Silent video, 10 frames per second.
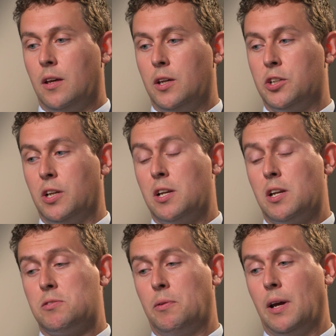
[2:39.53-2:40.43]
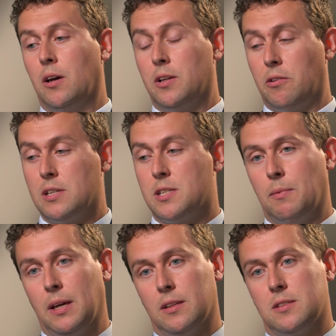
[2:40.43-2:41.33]
you should
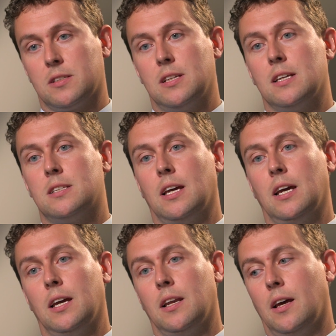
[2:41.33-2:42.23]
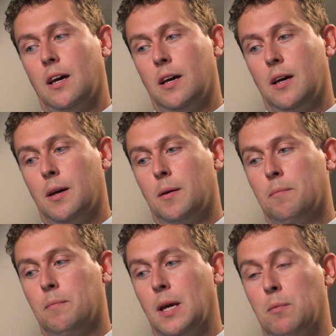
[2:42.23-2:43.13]
underestimate the success in
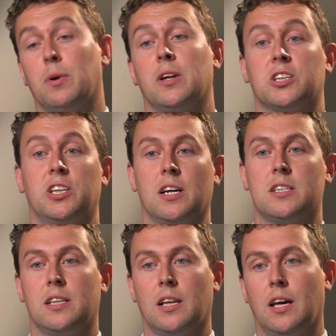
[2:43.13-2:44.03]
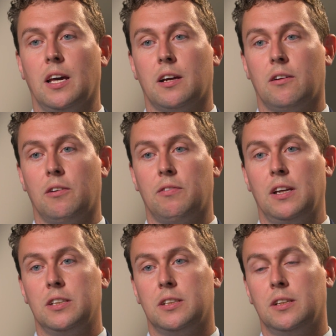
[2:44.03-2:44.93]
productionizing that aircraft
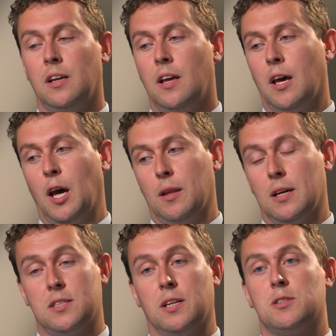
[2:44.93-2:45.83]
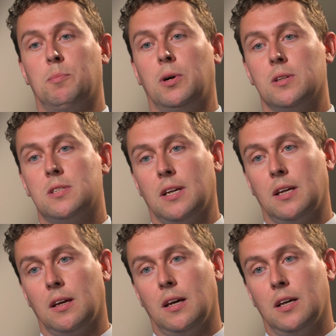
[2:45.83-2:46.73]
engine. That's now
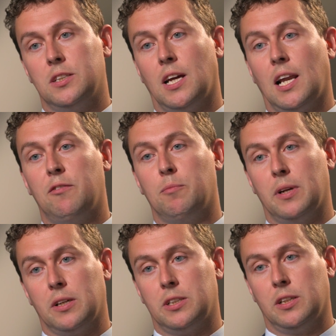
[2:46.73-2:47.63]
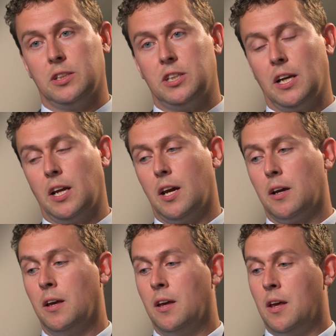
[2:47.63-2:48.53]
supporting J-11 production at Shenyang.